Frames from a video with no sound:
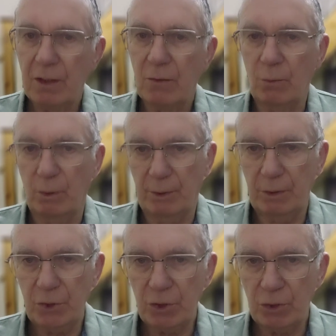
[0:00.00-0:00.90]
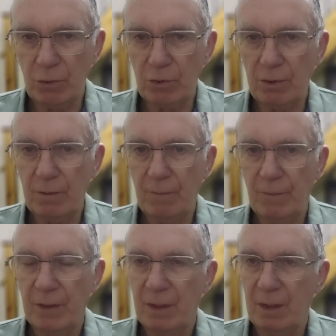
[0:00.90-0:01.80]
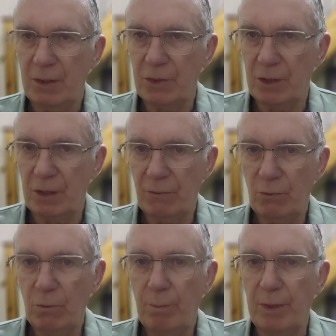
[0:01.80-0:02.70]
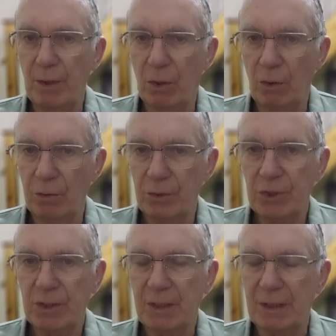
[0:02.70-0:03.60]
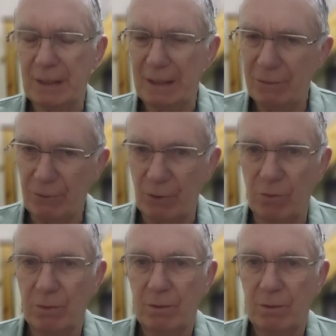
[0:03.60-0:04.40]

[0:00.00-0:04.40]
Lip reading: women and children, is evil beyond evil.